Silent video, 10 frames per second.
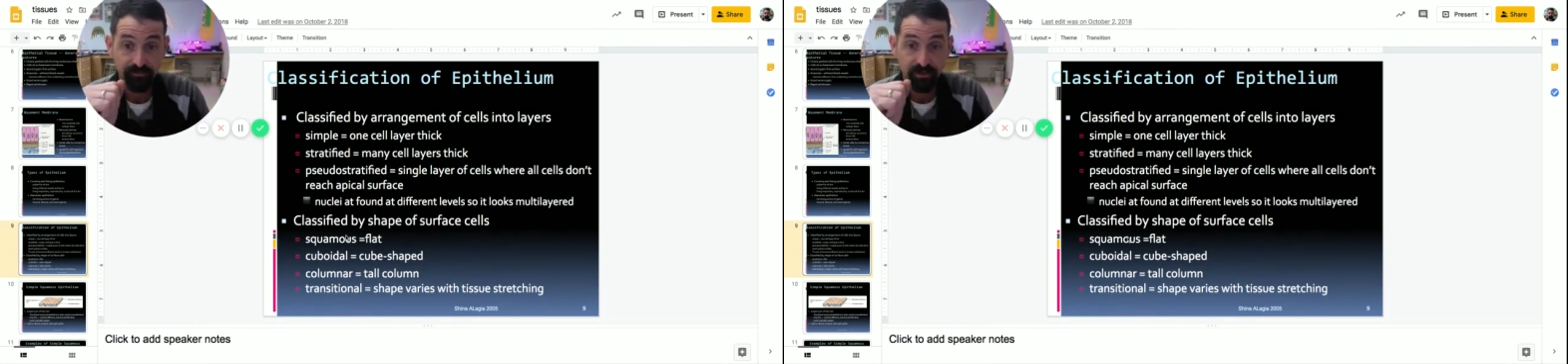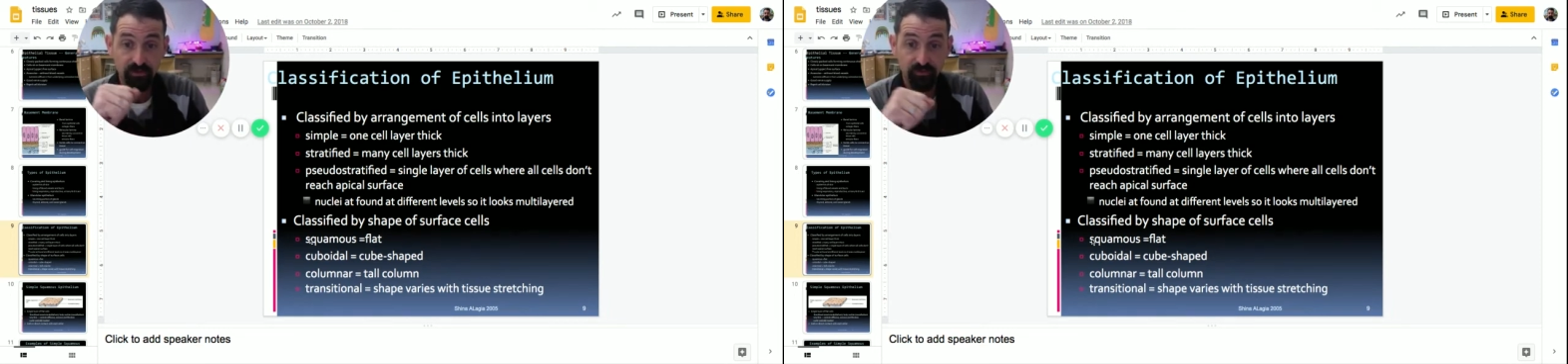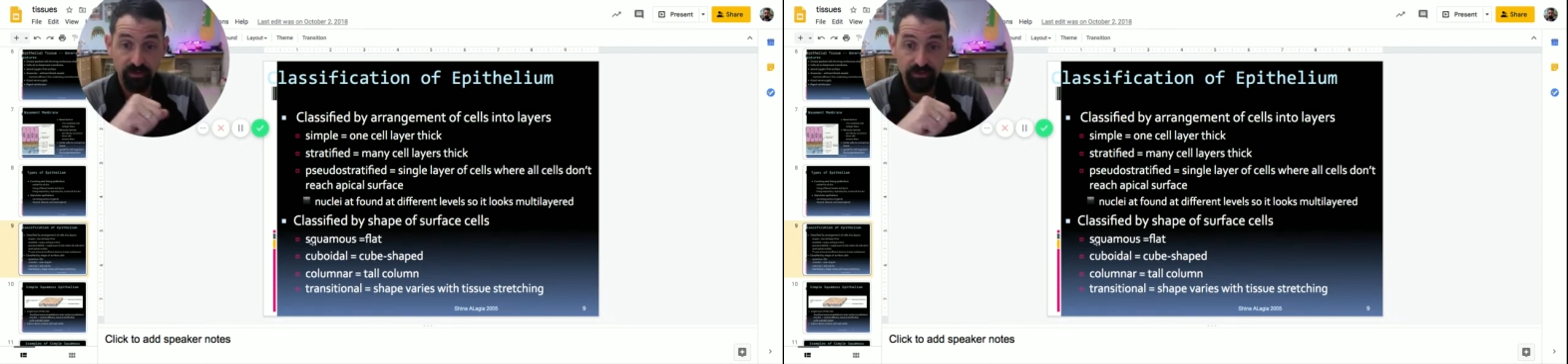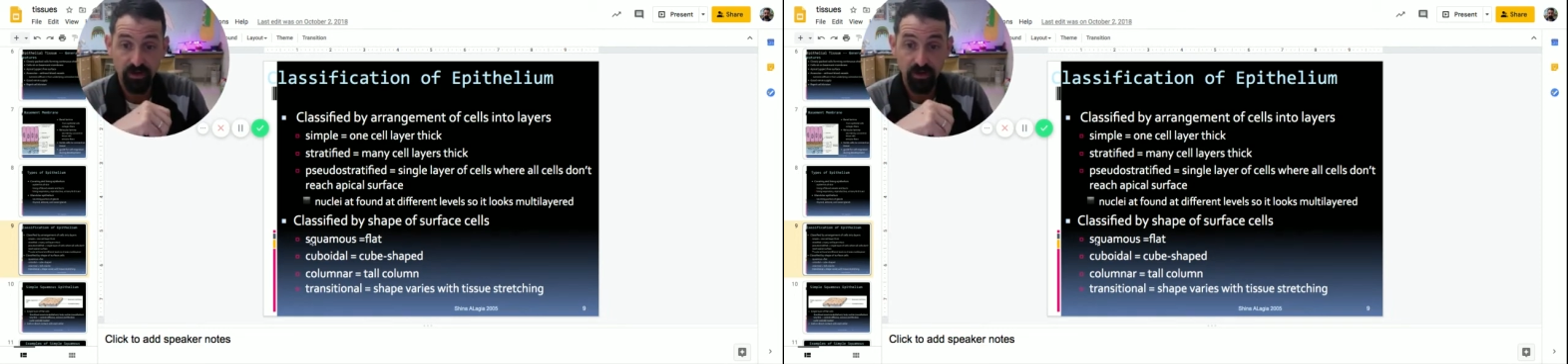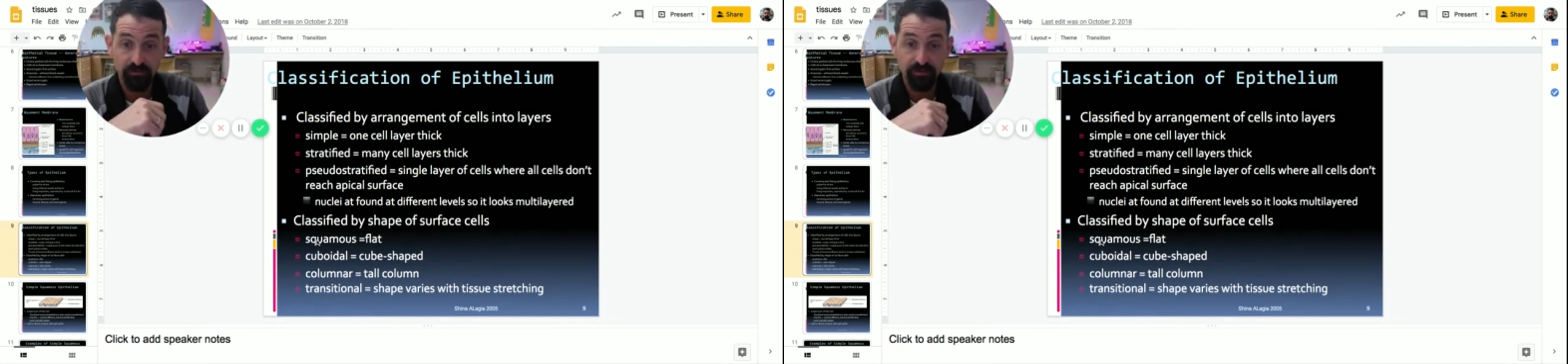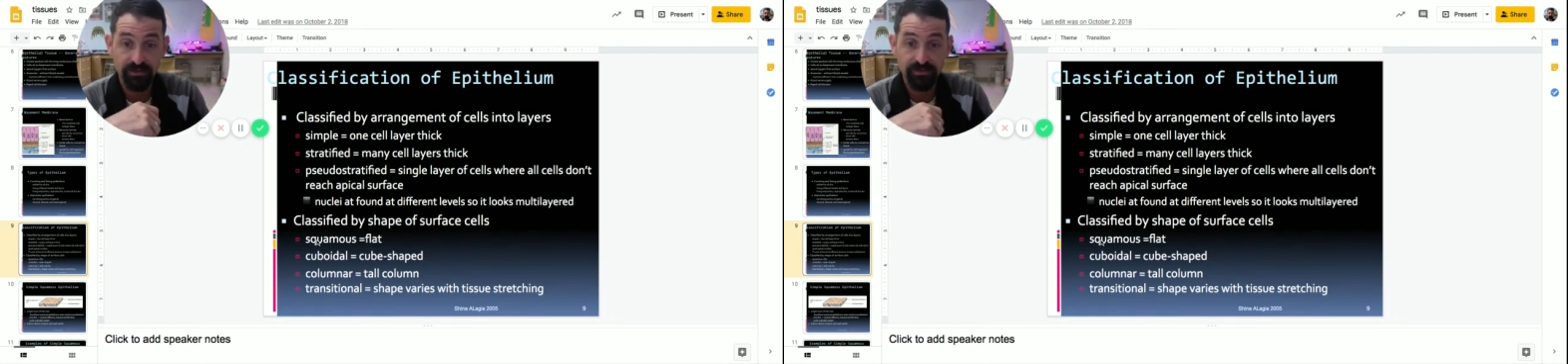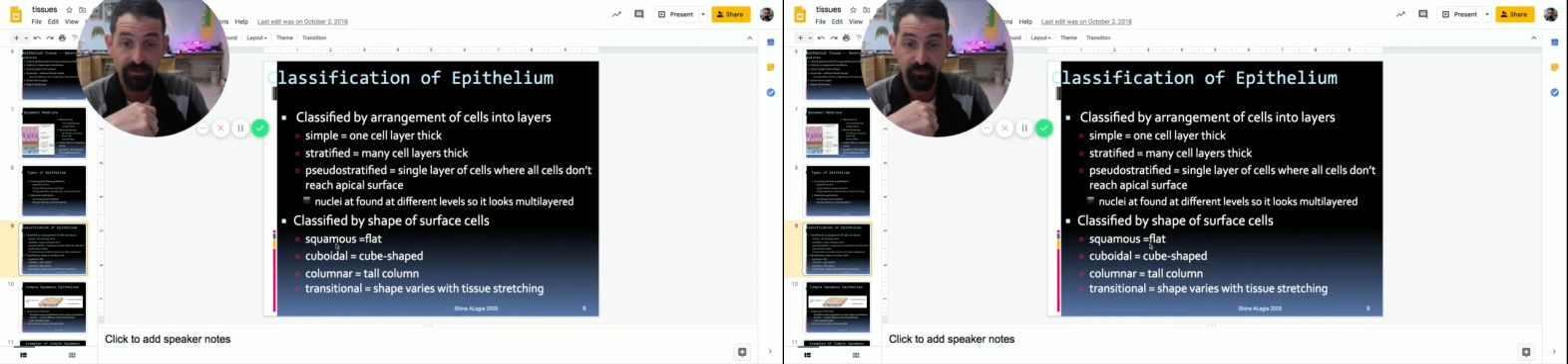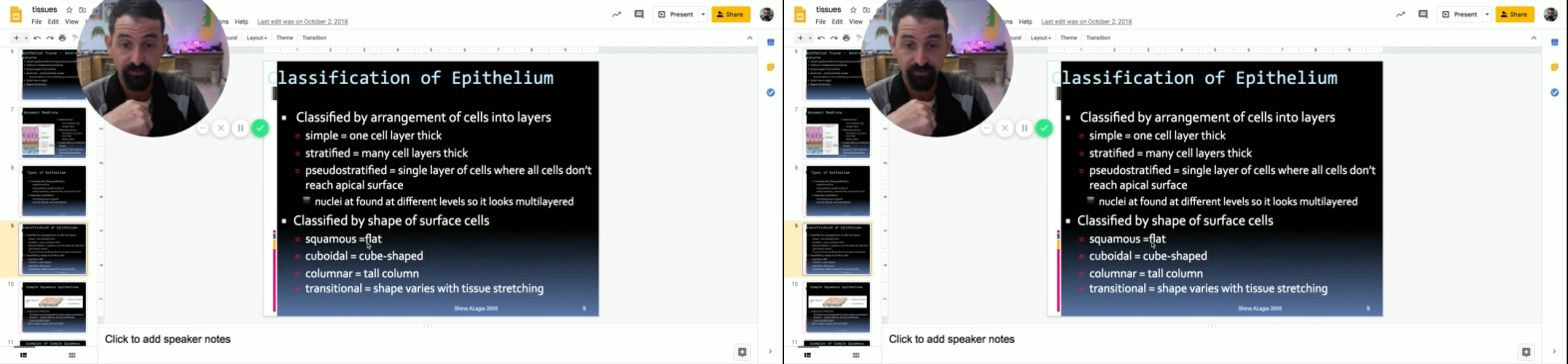So first off, is
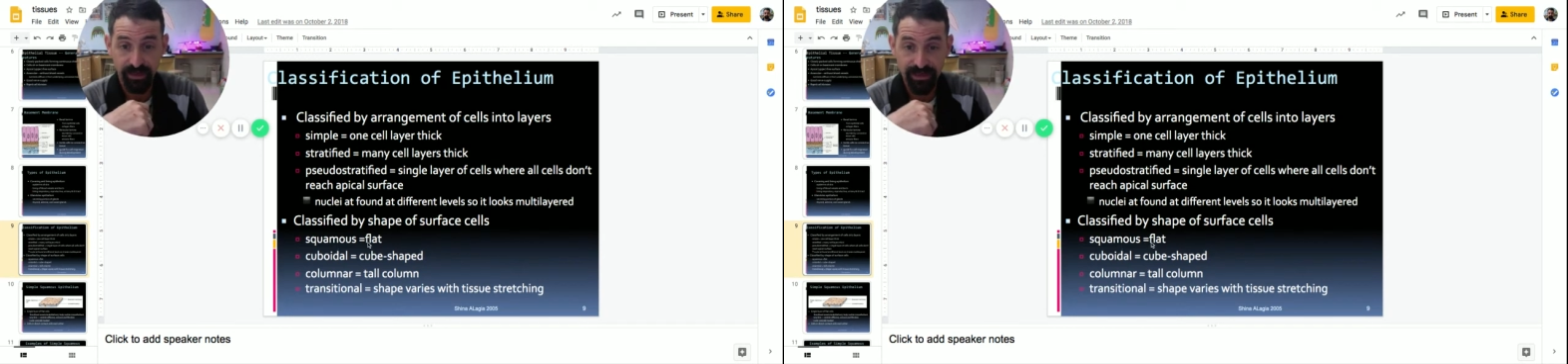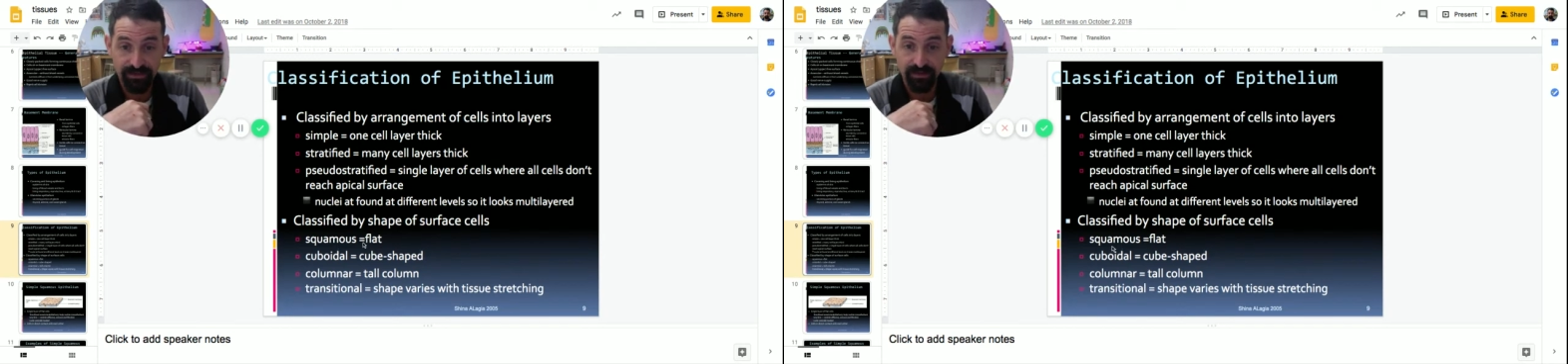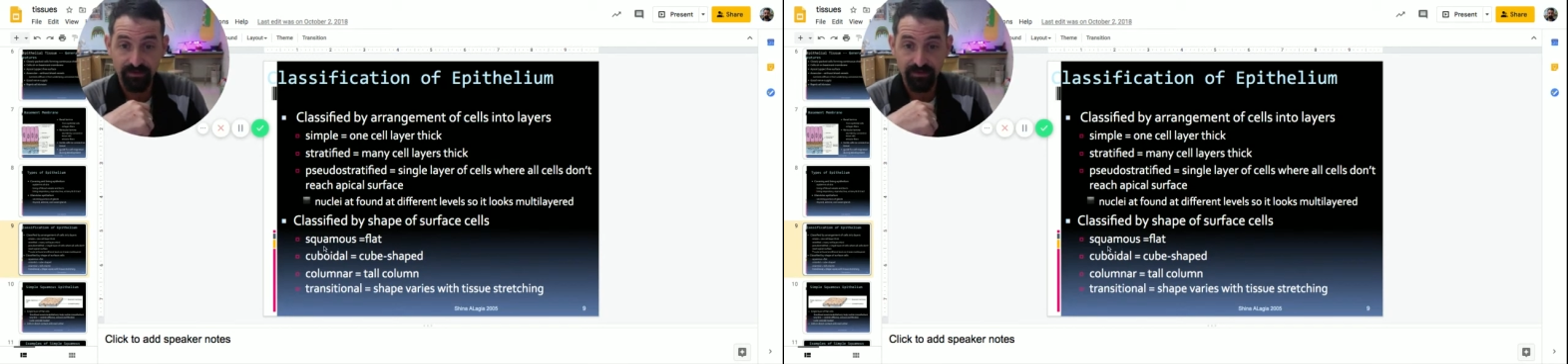it flat?